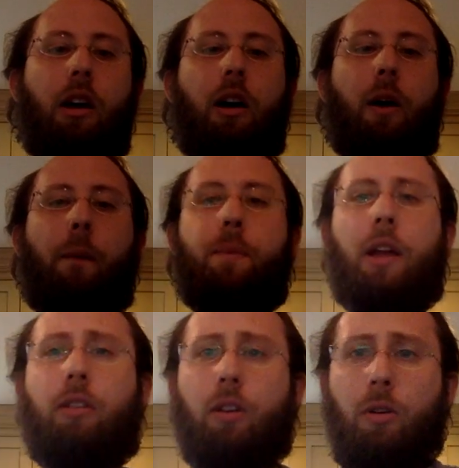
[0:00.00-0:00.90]

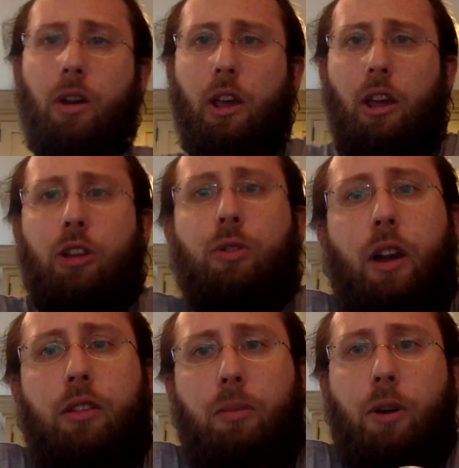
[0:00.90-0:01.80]
And so you
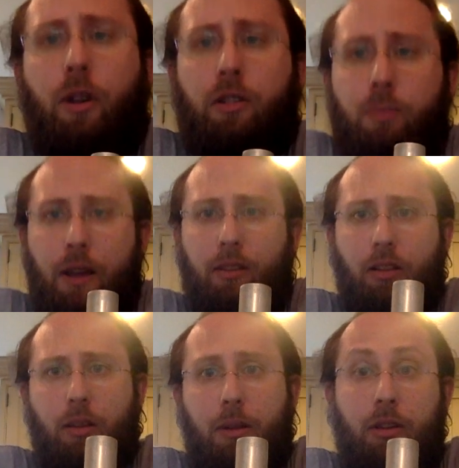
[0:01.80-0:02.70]
guys are going to
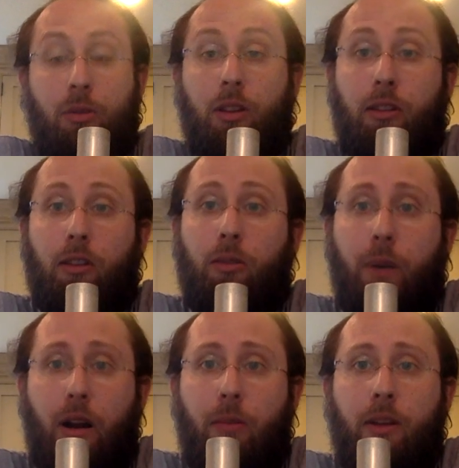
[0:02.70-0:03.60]
basically be doing this
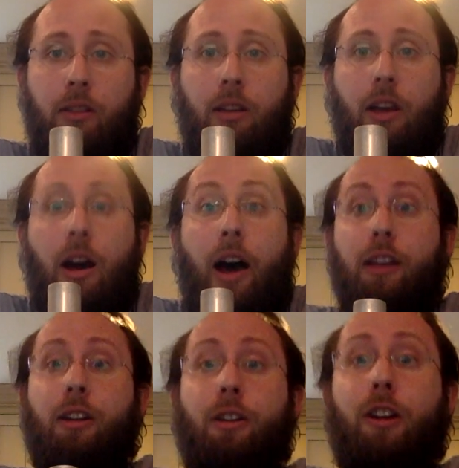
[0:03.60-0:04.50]
experiment. I
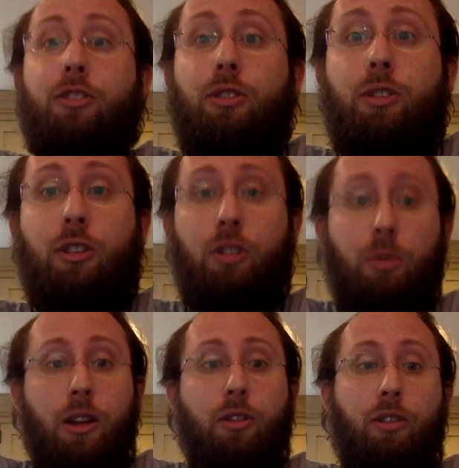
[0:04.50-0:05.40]
encourage you to do
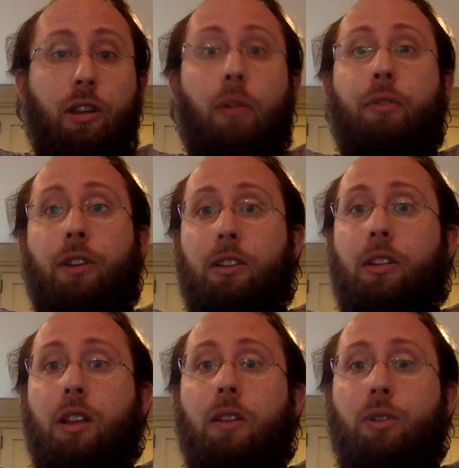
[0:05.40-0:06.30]
it yourself
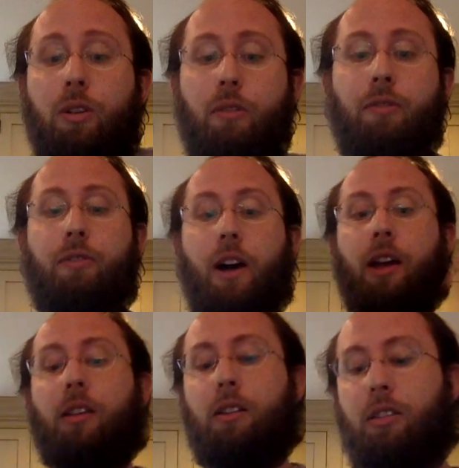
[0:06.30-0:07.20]
physically if you can
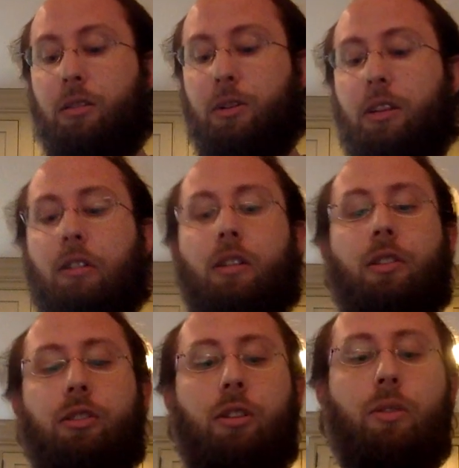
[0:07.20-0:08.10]
find the
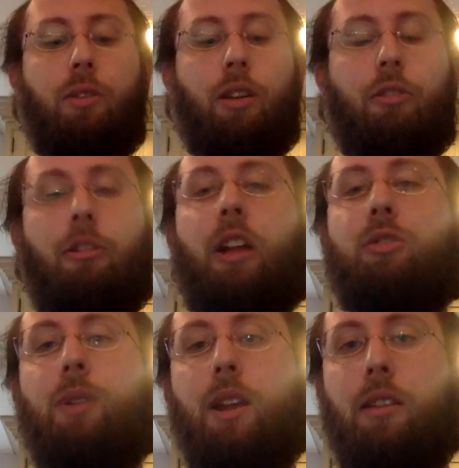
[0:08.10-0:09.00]
materials. You don't need a
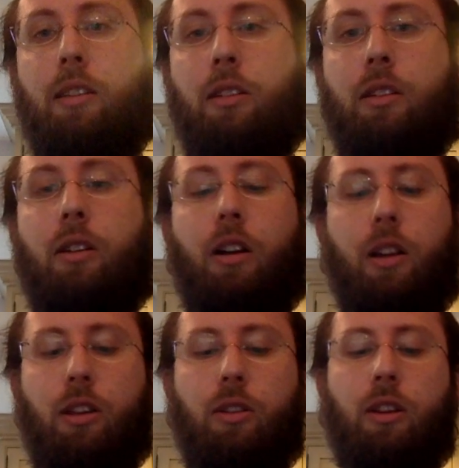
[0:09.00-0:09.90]
graduated cylinder.
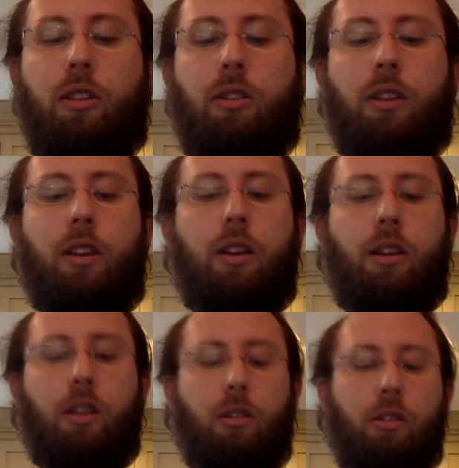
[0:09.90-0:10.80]
You can use
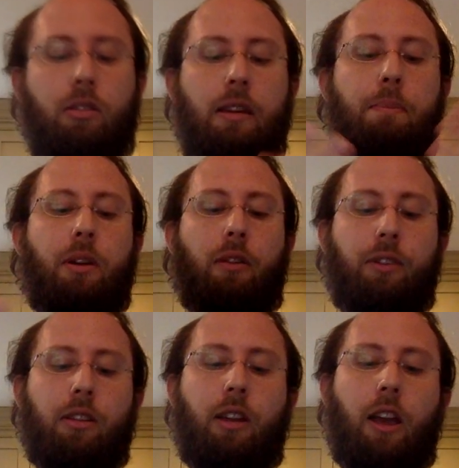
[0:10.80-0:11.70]
any deep enough
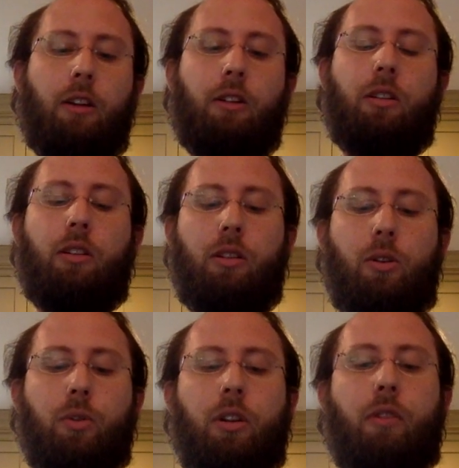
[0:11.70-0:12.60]
container to
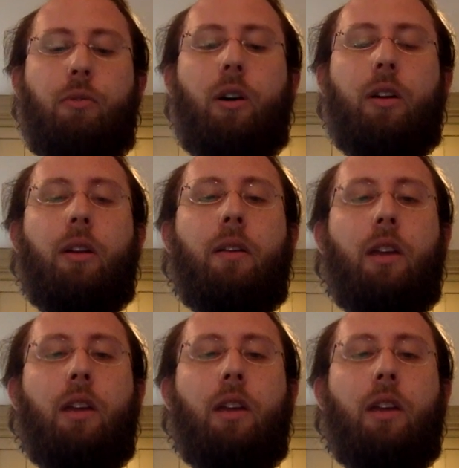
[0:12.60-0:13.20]
hold enough water.